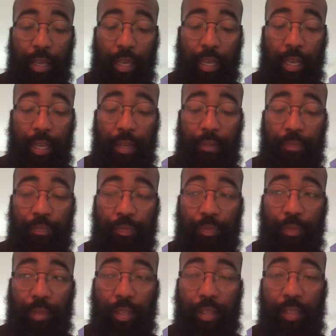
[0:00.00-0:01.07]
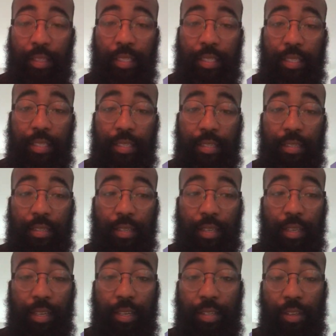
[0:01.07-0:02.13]
And this
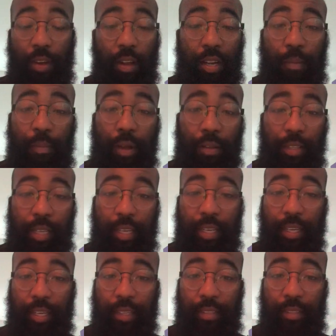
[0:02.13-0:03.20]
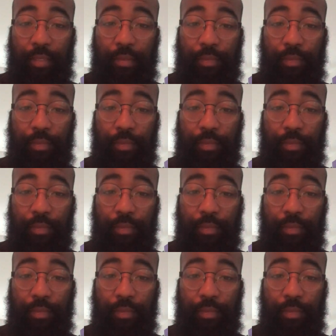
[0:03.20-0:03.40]
is all about the elect.